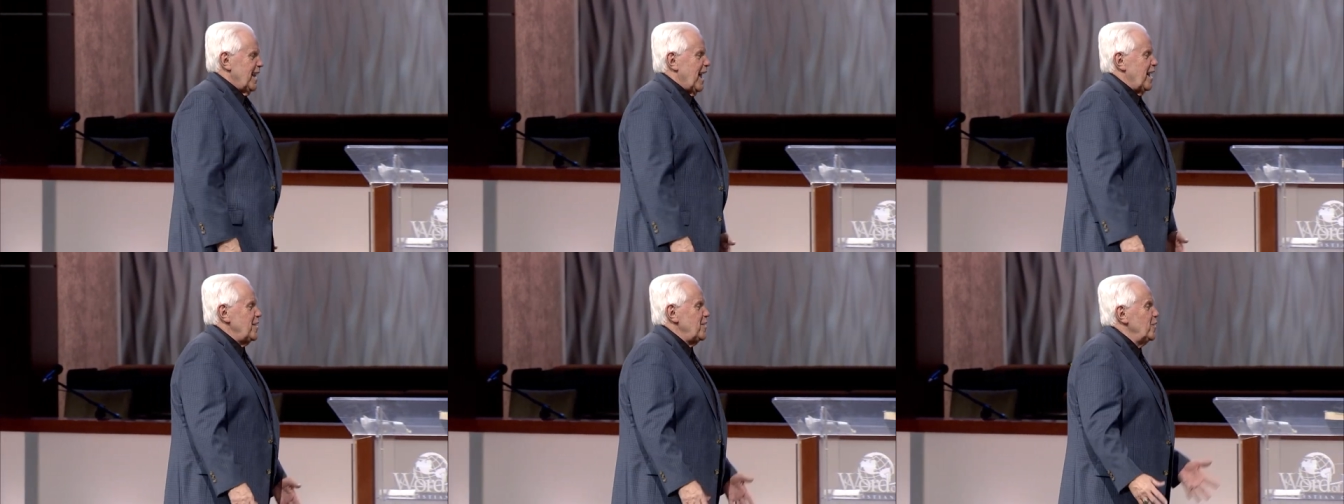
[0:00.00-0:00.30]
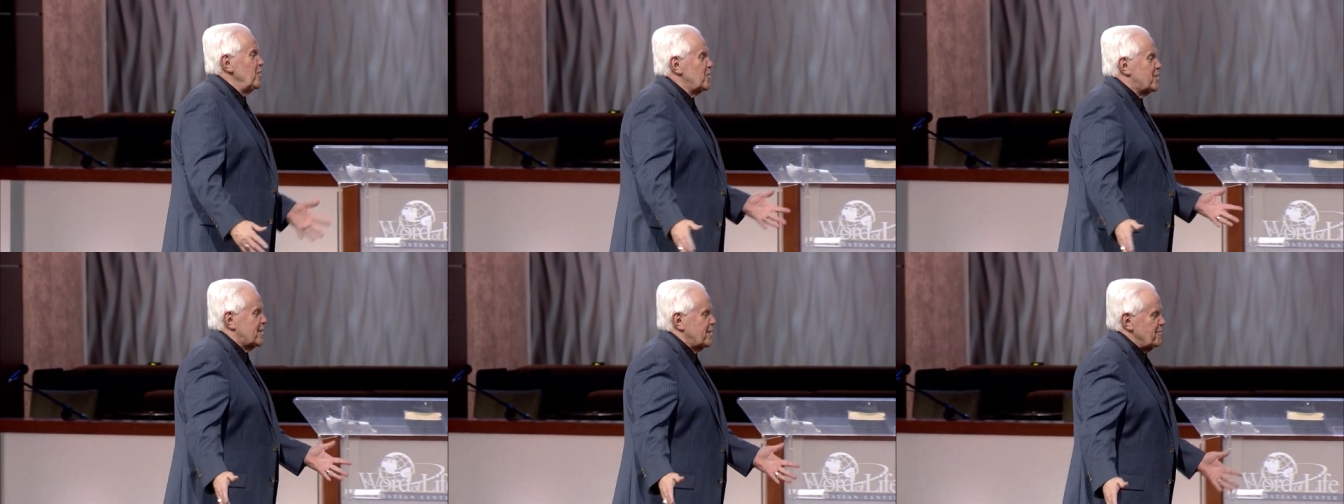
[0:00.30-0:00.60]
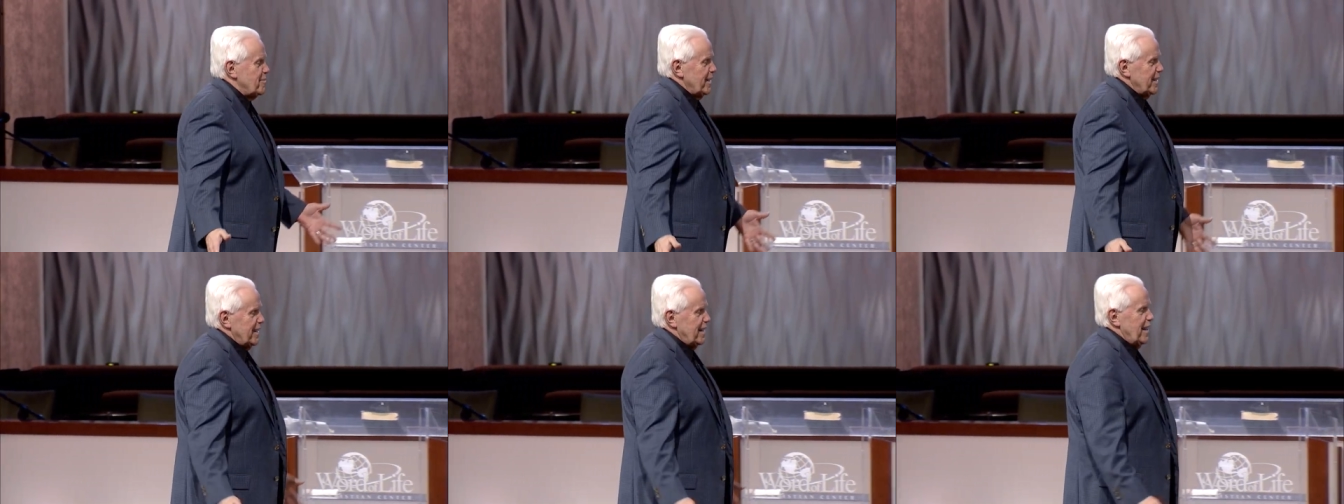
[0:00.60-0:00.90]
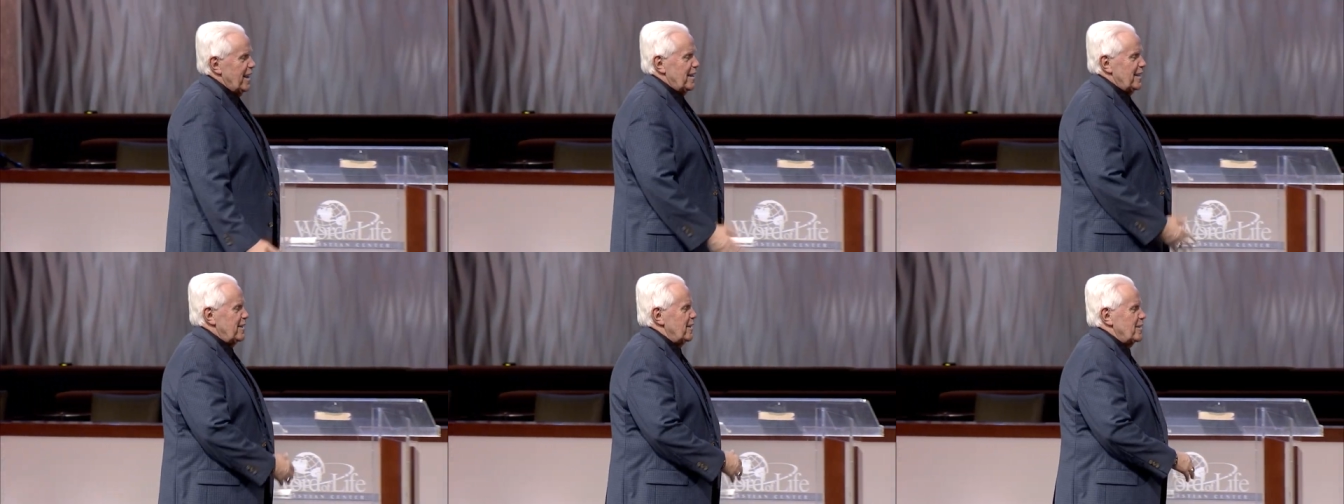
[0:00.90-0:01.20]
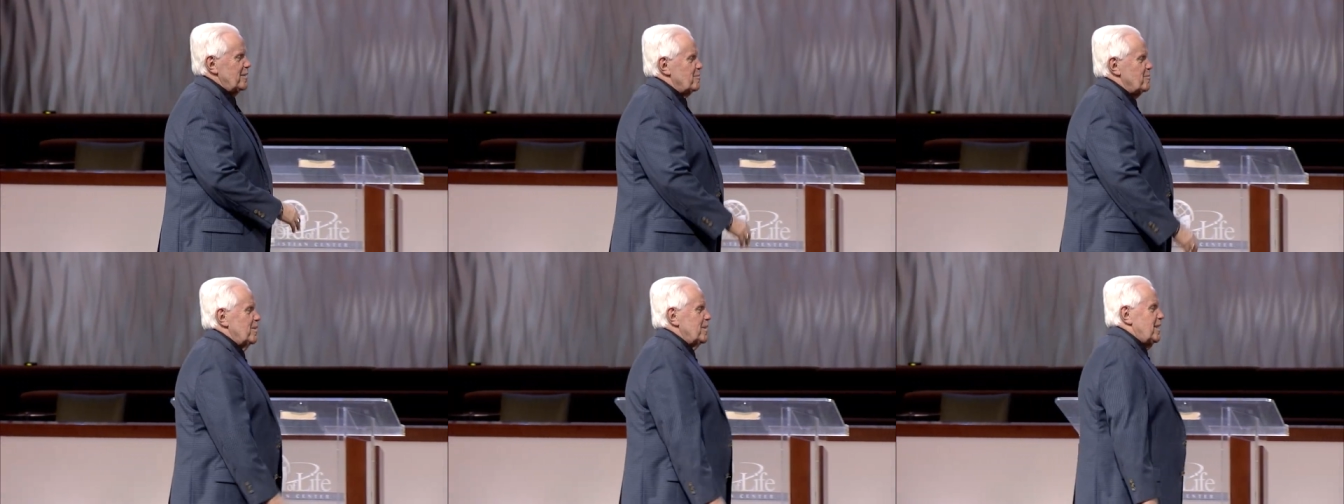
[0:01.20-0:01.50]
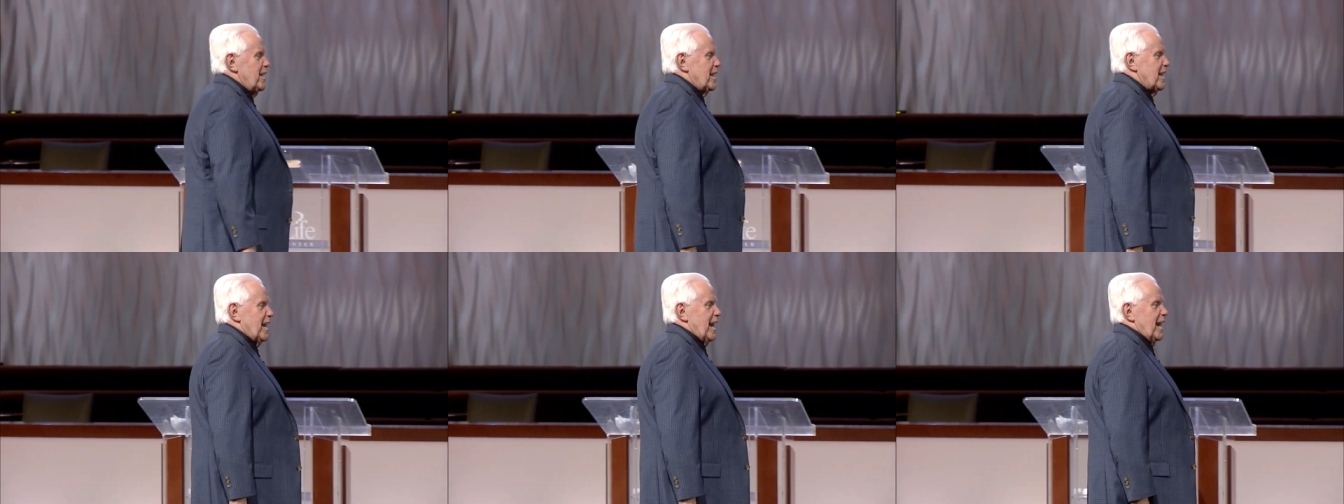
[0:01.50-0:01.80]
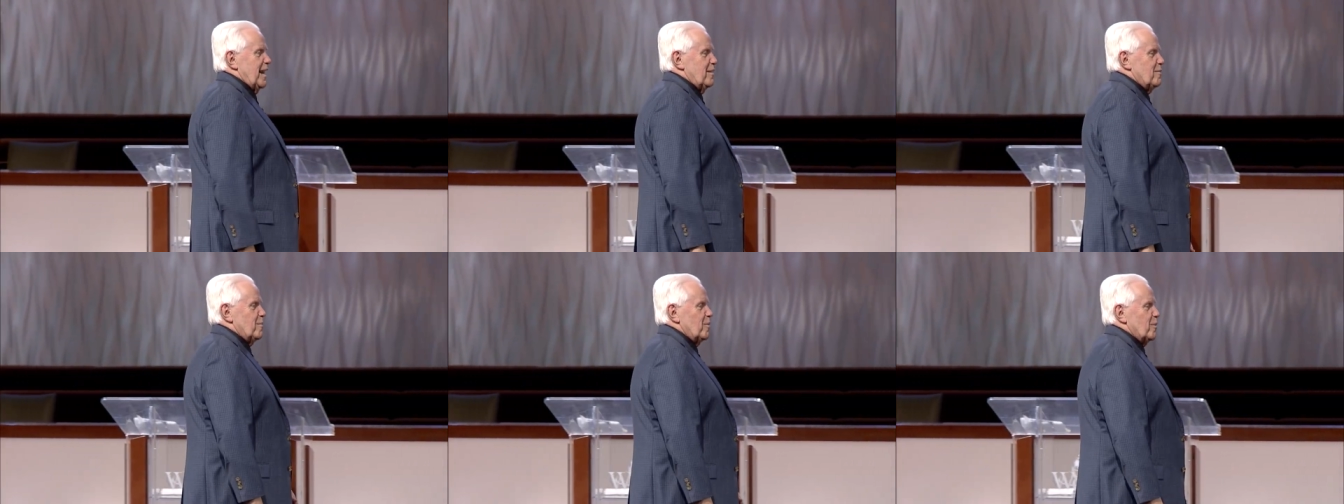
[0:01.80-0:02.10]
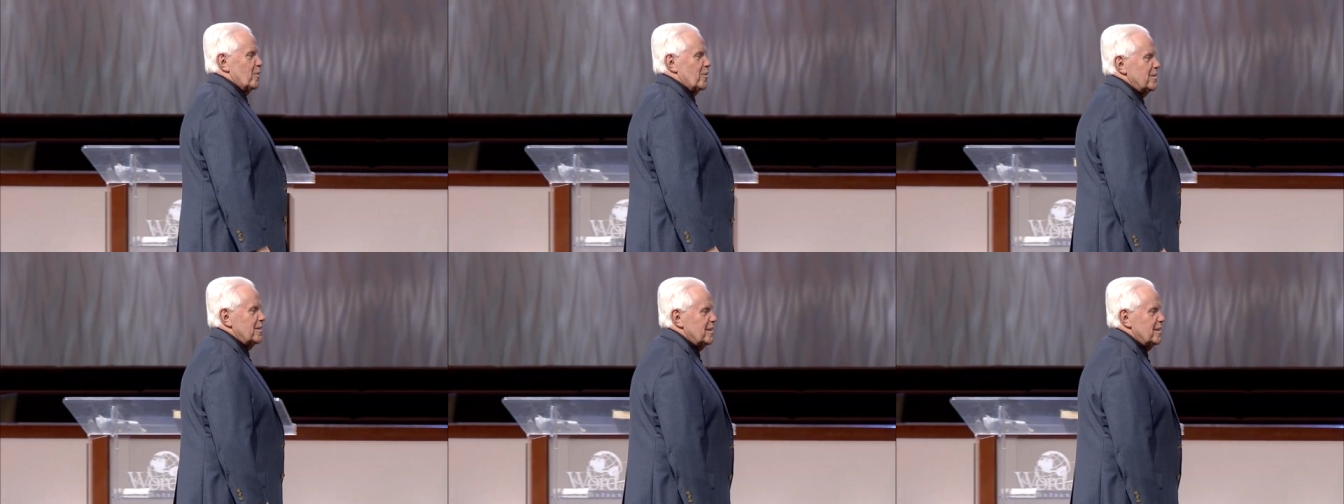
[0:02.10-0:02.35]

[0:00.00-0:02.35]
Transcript: I used to be. Not, not, none of that anymore.